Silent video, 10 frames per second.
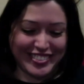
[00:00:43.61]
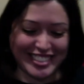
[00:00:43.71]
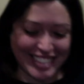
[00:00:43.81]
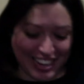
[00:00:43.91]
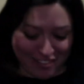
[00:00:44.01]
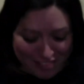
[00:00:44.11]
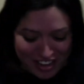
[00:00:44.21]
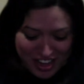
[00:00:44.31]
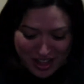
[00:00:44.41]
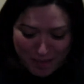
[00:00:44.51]
was like
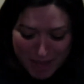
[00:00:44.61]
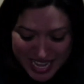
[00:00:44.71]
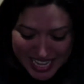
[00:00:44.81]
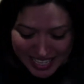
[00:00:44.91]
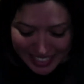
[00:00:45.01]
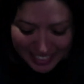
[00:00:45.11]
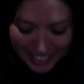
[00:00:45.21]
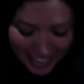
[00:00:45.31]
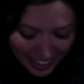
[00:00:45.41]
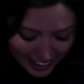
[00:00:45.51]
me.
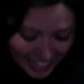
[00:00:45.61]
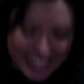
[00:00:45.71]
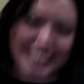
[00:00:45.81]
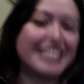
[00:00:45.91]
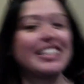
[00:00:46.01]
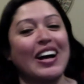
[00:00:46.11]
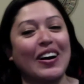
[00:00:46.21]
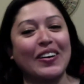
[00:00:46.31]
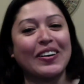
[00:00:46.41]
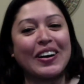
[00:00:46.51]
All right.
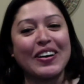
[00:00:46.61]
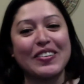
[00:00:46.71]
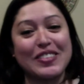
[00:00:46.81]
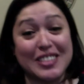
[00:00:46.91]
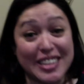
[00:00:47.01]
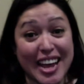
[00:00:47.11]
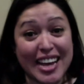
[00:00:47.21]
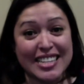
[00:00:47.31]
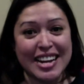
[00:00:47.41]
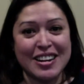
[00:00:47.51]
So
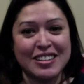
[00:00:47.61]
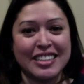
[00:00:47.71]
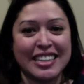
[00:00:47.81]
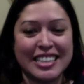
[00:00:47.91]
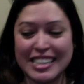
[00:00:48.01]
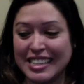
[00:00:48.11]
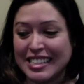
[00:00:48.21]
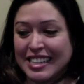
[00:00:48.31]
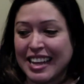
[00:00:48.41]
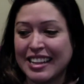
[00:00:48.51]
today's energy
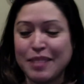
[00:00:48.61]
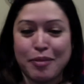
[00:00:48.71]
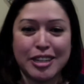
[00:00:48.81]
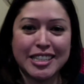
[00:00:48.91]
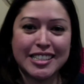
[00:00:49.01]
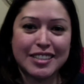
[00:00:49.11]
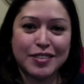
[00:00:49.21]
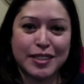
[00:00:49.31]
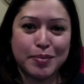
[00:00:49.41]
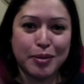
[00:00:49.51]
is the Princess of
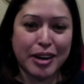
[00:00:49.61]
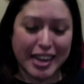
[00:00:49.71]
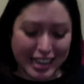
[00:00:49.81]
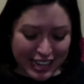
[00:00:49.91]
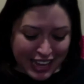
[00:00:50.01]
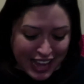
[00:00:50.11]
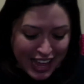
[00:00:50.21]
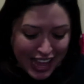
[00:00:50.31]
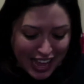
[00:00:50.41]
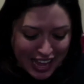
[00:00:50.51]
Spring,
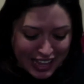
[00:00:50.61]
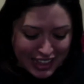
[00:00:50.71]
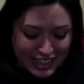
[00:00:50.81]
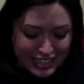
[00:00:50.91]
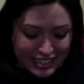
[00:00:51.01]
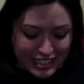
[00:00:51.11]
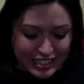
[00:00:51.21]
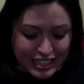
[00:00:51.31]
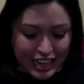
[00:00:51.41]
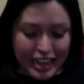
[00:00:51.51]
and this
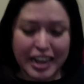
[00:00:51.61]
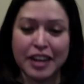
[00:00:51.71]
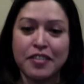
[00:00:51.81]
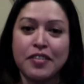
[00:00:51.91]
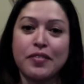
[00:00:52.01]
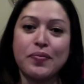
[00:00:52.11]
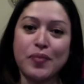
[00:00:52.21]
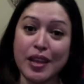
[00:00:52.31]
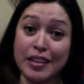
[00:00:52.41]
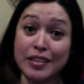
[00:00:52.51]
is
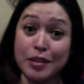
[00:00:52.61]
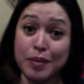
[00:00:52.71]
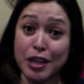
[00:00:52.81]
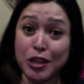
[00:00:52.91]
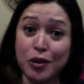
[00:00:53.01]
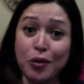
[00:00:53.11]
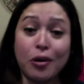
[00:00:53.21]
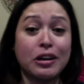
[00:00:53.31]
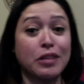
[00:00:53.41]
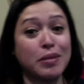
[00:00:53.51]
this could be you or
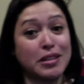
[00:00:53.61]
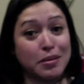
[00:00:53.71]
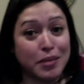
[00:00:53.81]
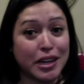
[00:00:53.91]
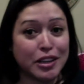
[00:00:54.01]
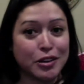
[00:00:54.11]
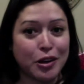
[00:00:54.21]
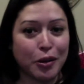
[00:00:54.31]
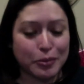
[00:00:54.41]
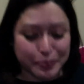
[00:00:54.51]
it could be somebody you
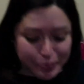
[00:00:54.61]
know.